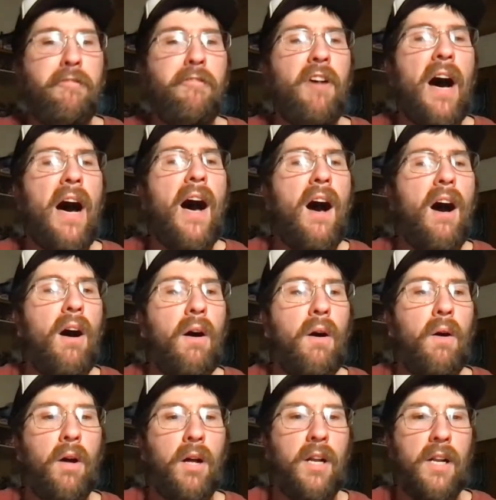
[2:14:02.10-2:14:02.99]

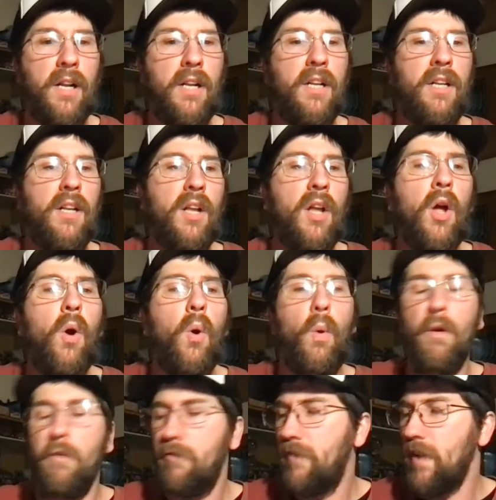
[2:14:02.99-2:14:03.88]
fall.
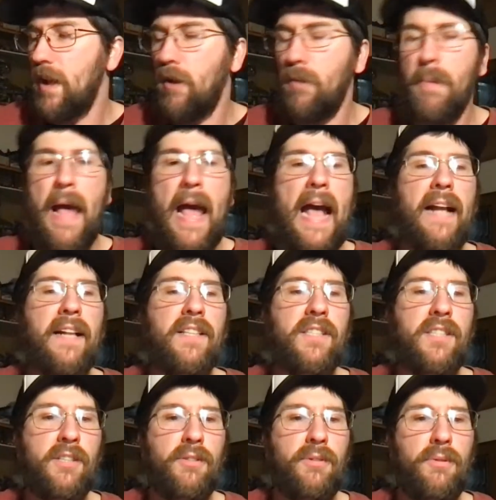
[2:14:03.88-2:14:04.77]
He fell back
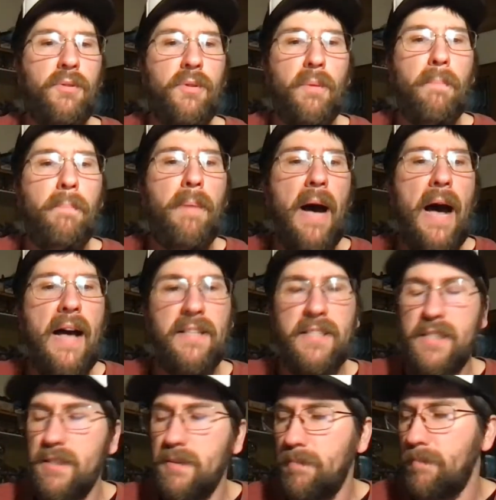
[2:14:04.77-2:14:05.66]
to the
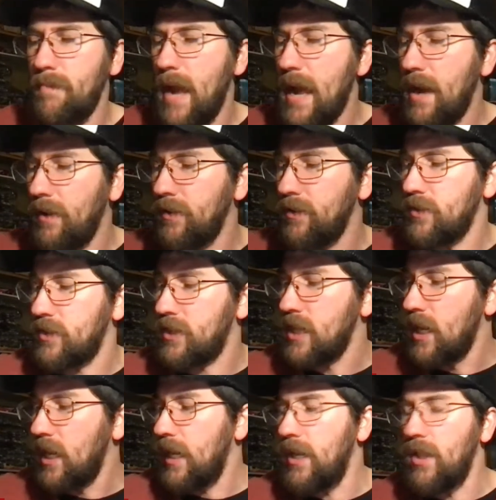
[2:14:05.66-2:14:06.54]
Boston Mountains
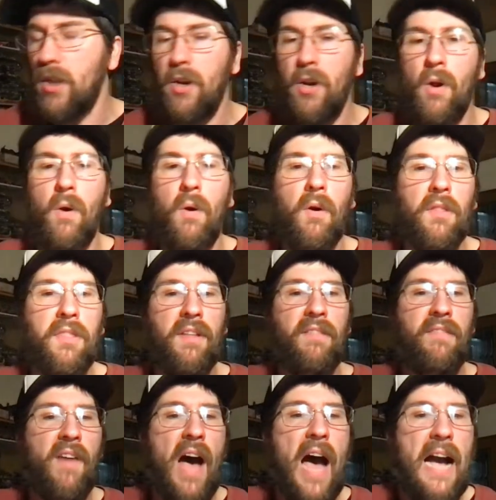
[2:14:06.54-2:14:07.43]
in the north
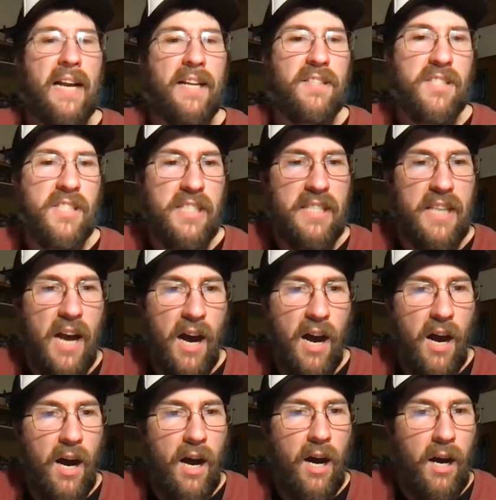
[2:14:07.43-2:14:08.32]
of
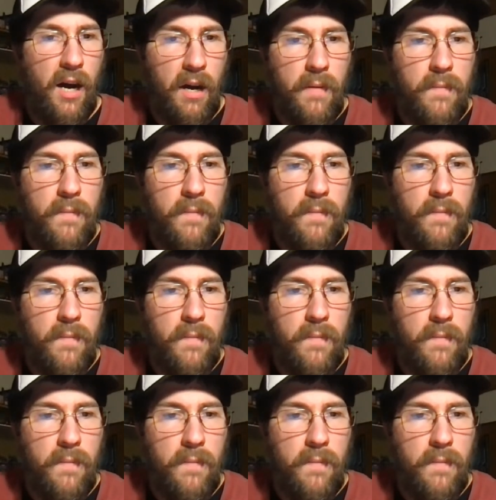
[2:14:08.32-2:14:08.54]
Arkansas.